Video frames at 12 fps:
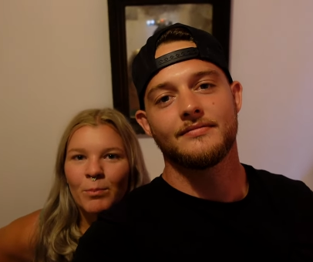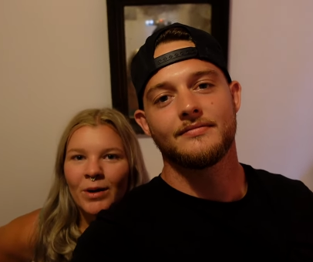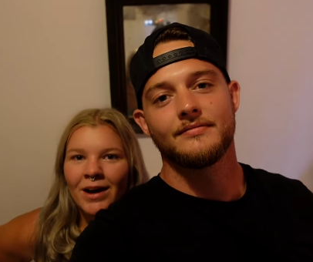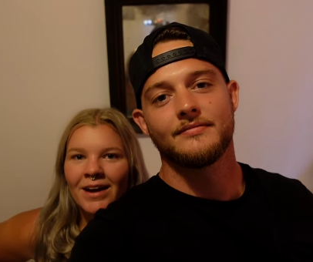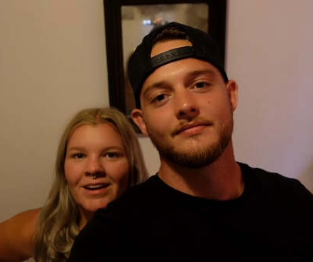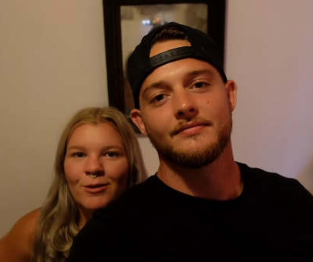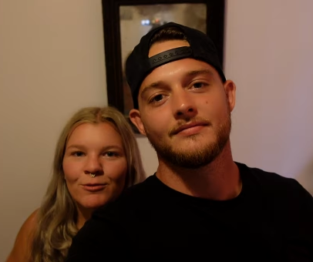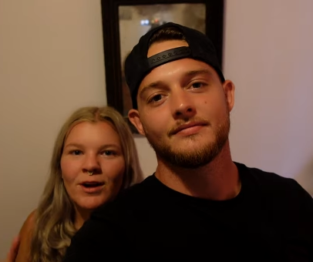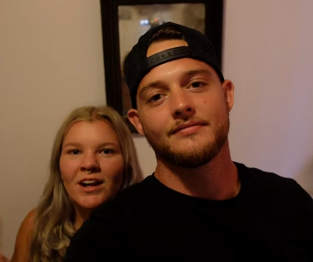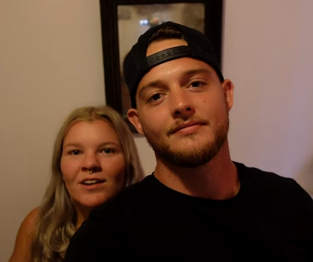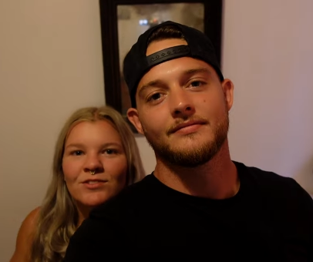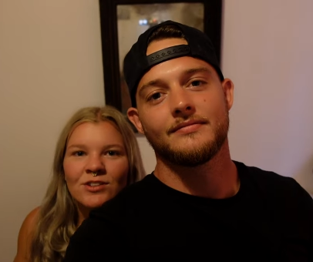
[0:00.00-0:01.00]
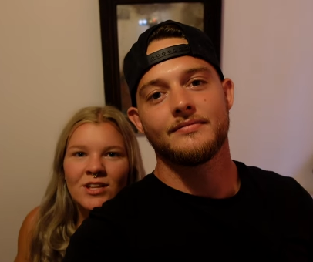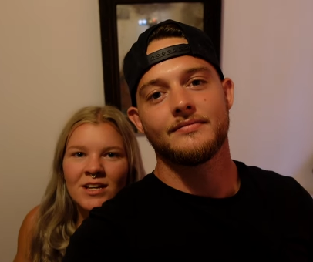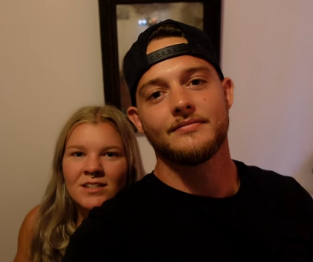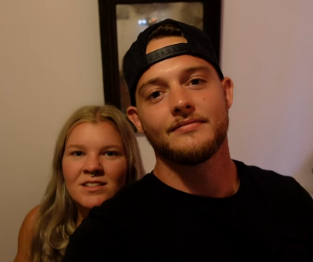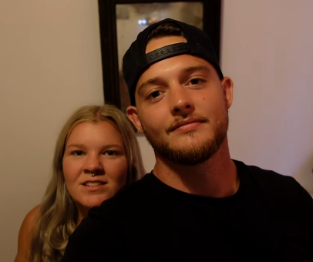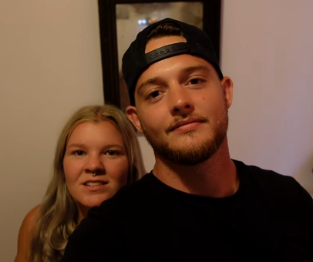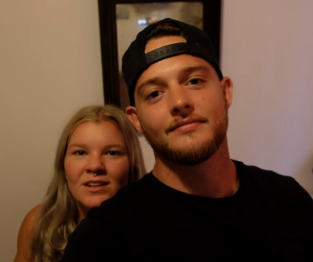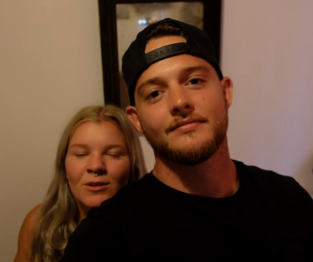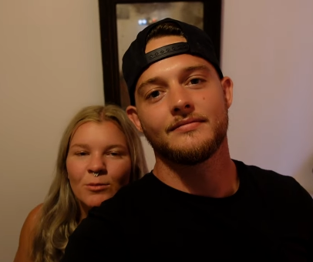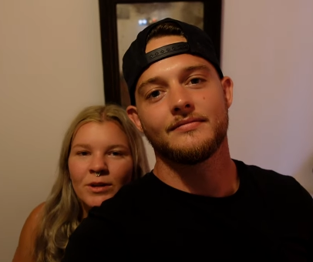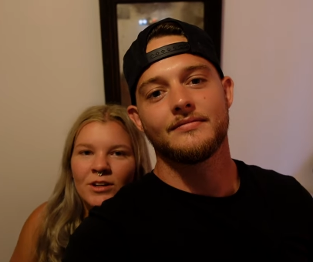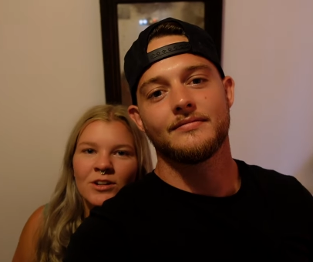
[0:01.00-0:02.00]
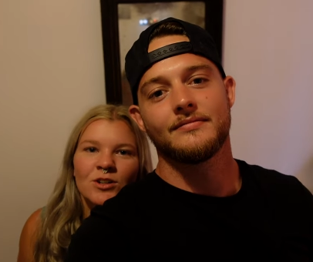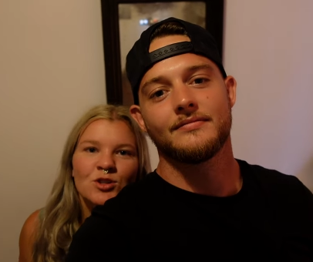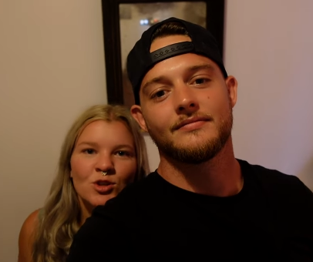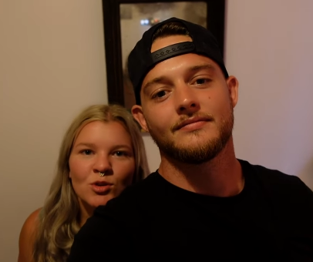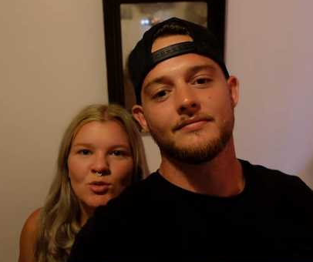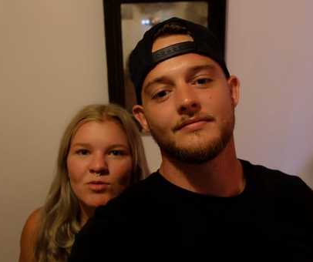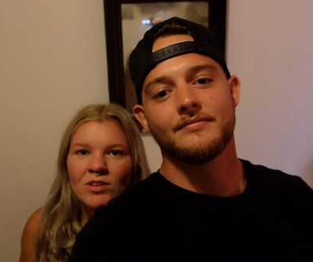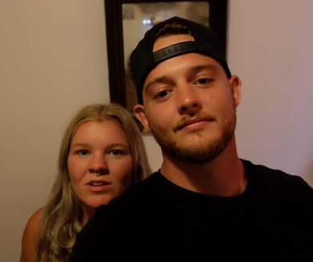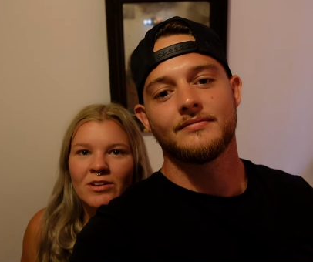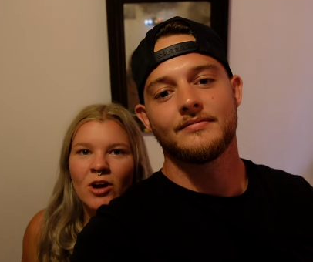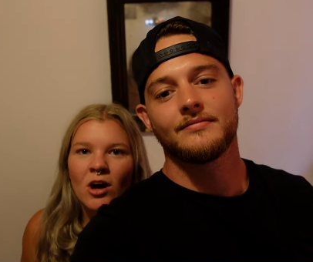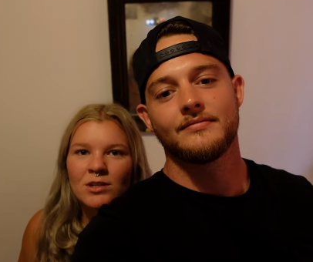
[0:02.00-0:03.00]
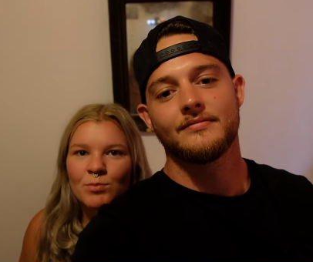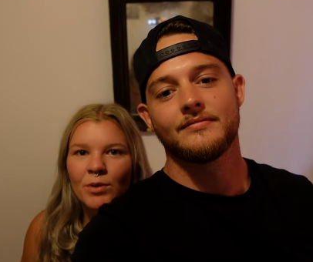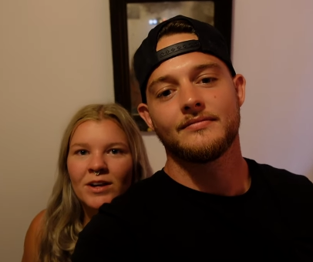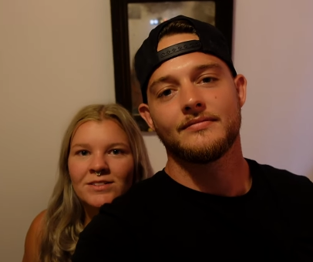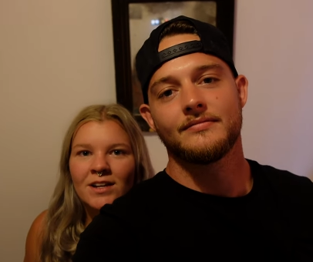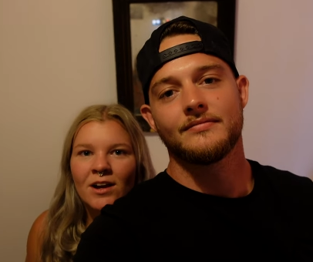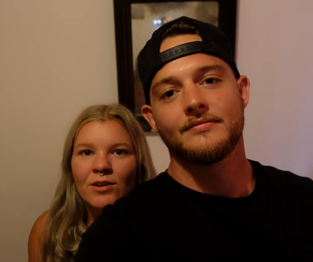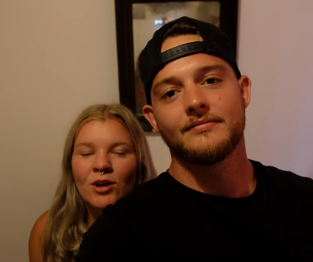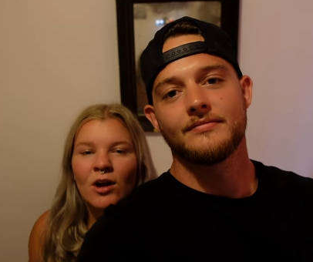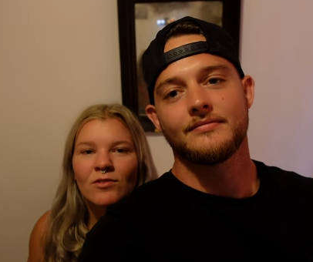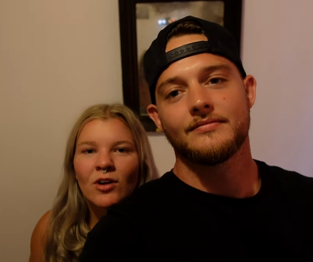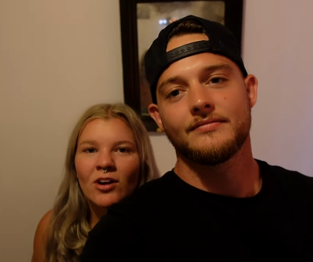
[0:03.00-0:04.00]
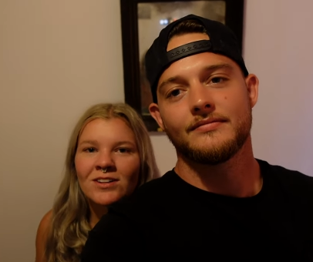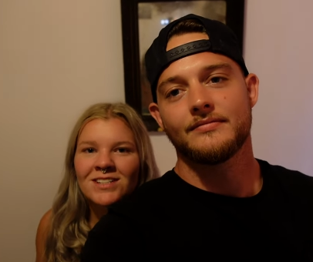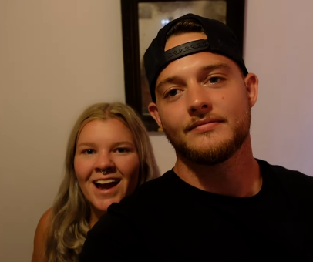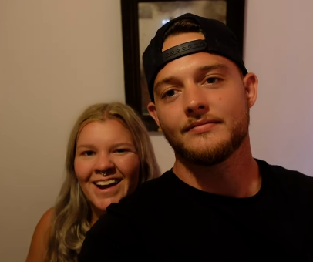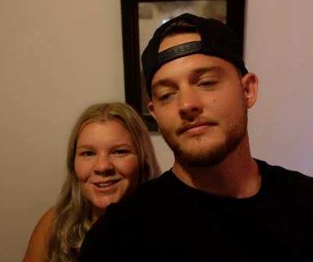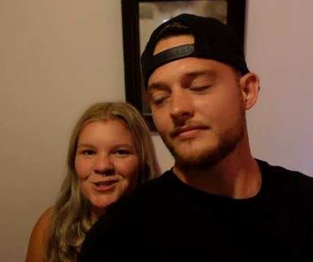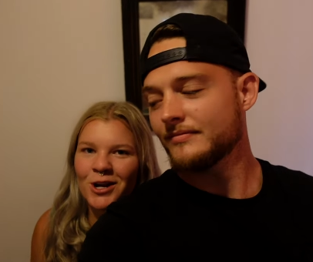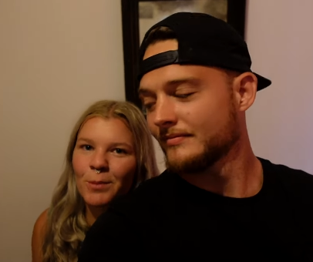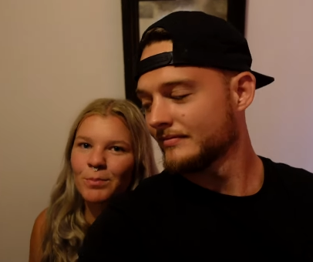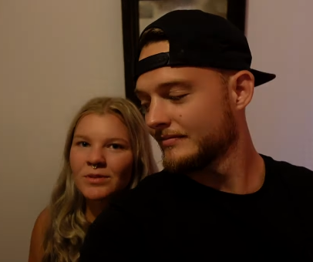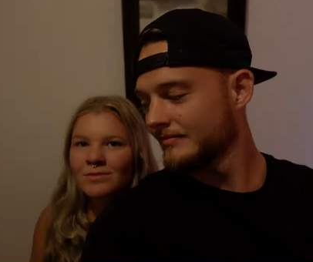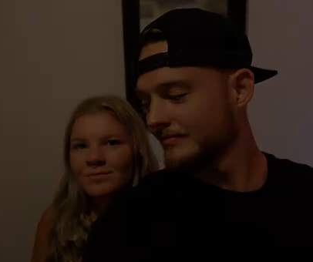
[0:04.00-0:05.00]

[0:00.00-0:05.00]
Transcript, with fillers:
Speaker 1: But right after this, we are going to show you the cost breakdown of our entire trip.